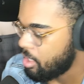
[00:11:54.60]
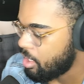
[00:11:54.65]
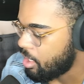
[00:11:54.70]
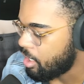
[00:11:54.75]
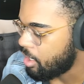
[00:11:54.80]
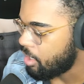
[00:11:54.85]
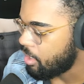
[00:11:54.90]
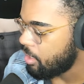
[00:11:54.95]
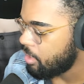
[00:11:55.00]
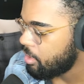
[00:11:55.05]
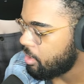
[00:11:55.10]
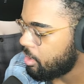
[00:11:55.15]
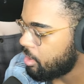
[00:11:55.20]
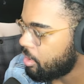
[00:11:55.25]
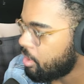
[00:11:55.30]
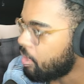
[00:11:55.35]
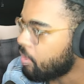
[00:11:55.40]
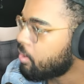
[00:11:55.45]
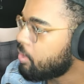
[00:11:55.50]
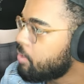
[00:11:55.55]

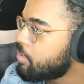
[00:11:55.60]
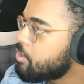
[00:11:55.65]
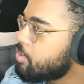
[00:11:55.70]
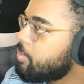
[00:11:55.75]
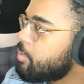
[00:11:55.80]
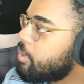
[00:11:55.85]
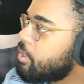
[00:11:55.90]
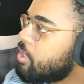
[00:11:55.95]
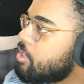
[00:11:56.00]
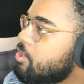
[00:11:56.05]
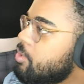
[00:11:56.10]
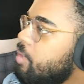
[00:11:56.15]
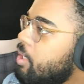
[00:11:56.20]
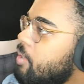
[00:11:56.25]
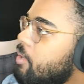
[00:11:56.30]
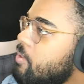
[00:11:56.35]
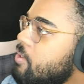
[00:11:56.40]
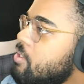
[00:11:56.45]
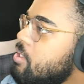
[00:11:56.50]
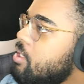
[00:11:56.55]
I'll go until we hit 2
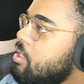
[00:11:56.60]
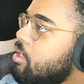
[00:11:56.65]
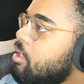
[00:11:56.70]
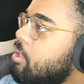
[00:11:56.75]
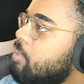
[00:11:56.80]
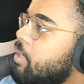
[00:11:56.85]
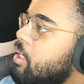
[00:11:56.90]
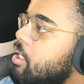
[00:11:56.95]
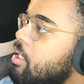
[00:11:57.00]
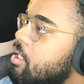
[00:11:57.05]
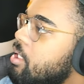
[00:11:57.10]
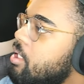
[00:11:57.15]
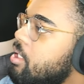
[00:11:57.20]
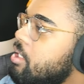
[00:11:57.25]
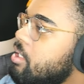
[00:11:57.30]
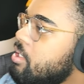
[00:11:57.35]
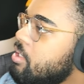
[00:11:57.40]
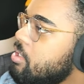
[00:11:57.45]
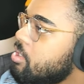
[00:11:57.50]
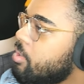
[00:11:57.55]
hours, and then I'm gonna
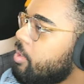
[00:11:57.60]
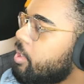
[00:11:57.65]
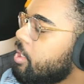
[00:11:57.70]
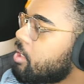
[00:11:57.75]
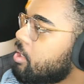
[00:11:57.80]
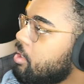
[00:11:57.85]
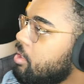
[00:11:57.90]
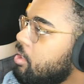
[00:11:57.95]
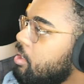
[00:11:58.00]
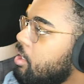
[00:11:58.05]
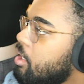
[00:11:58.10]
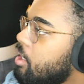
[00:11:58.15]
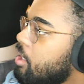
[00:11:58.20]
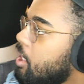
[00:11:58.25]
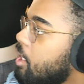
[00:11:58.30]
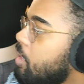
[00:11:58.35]
end it so I can hang